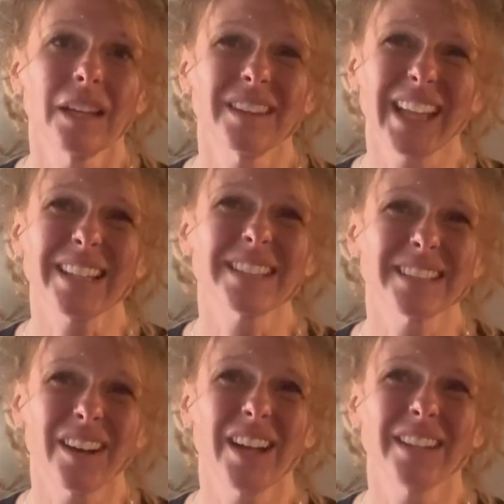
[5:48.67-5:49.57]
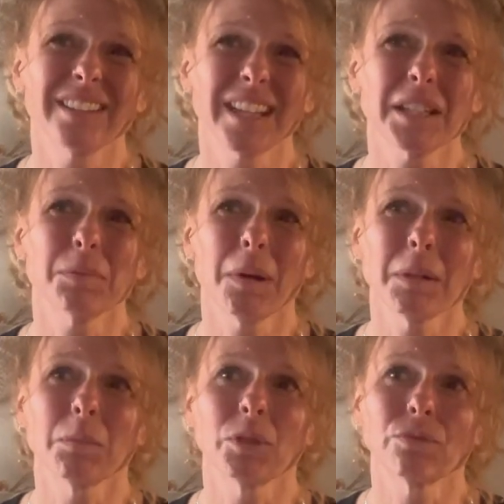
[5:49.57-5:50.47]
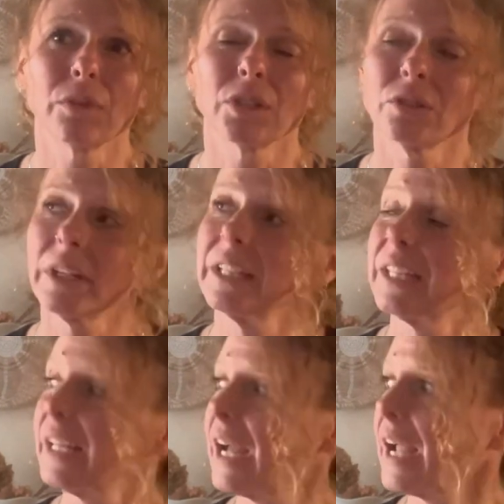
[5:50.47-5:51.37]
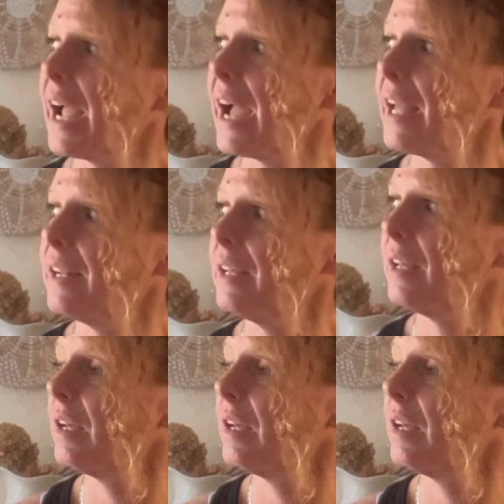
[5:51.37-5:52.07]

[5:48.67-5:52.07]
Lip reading: That's probably the most frustrating thing I had